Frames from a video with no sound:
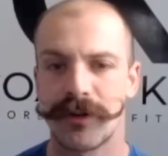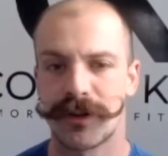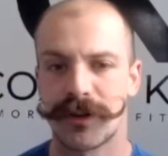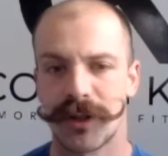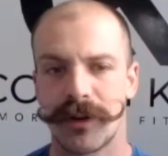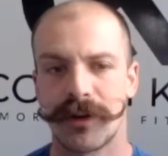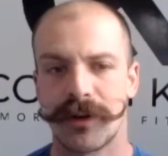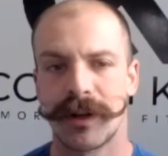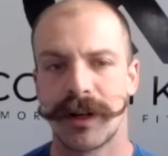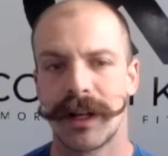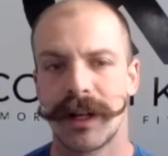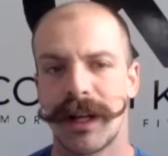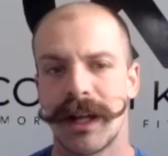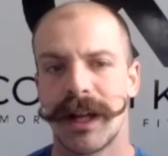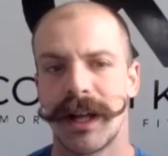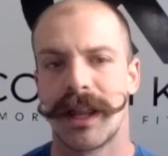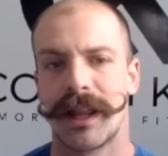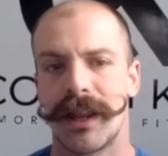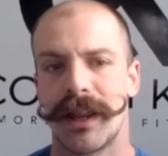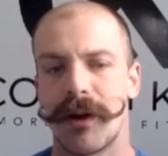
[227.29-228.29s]
So
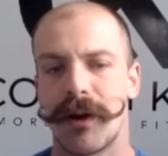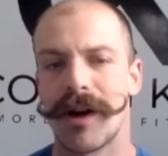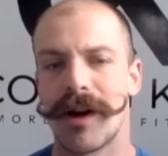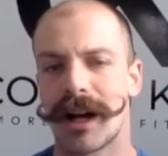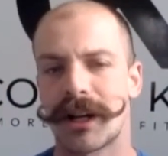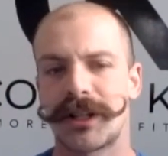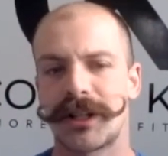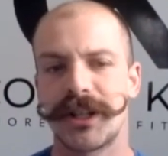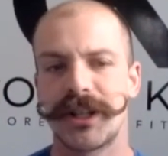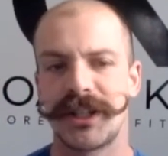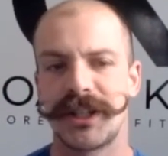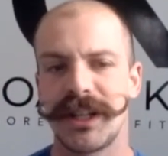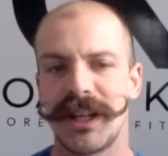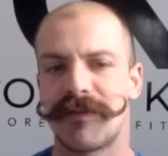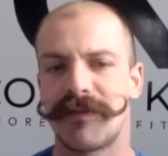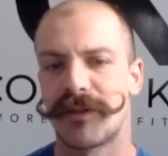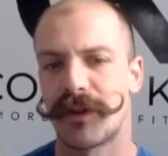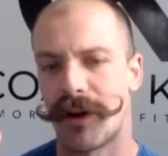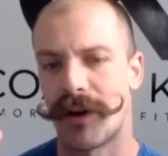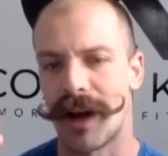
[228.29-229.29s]
they will actually see
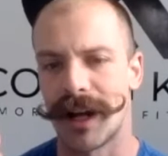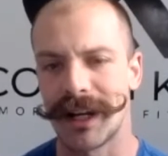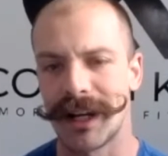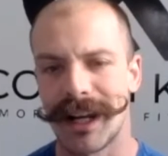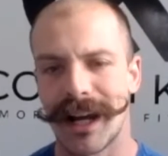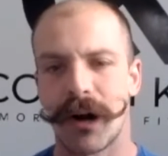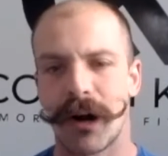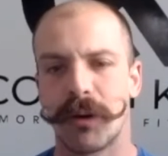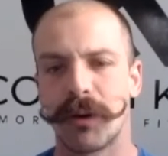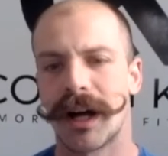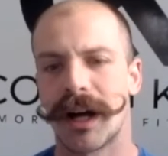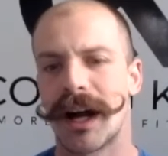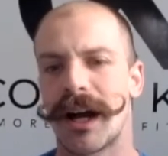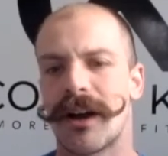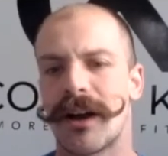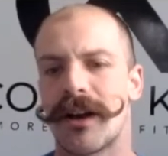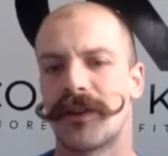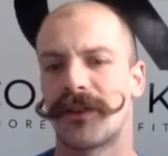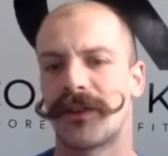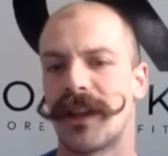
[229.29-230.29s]
if there are any
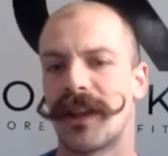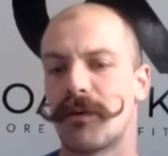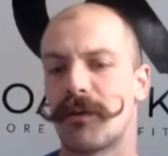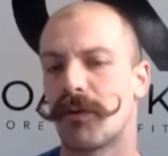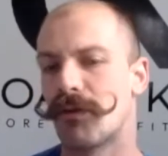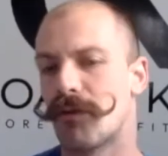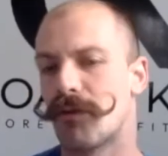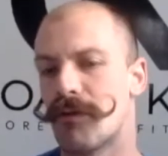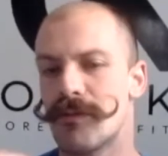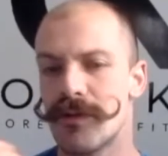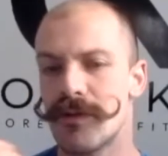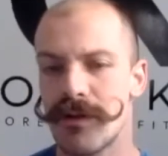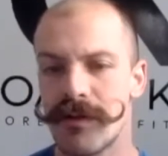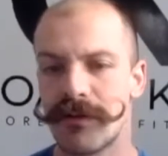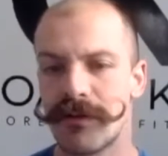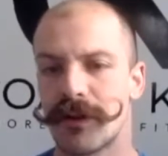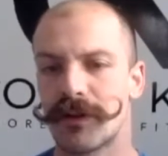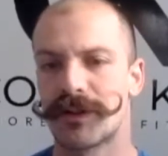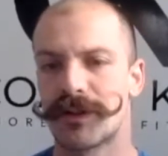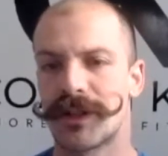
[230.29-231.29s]
outliers and they will remove
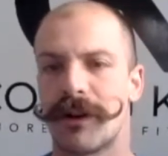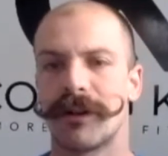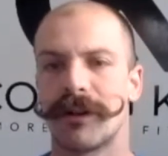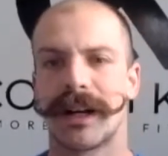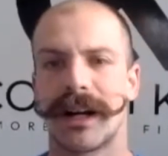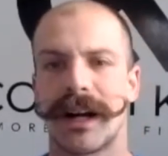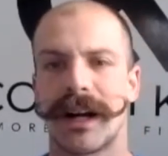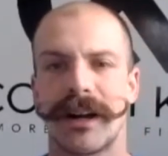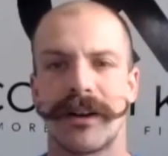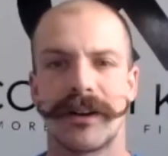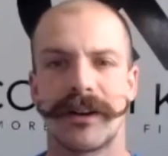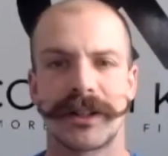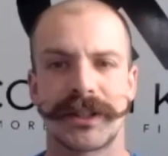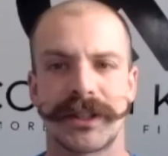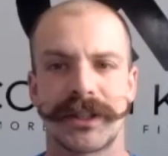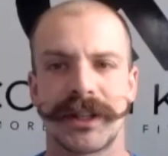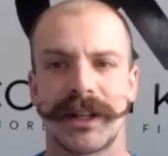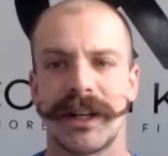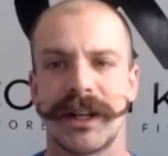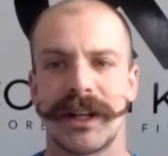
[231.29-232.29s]
those outliers.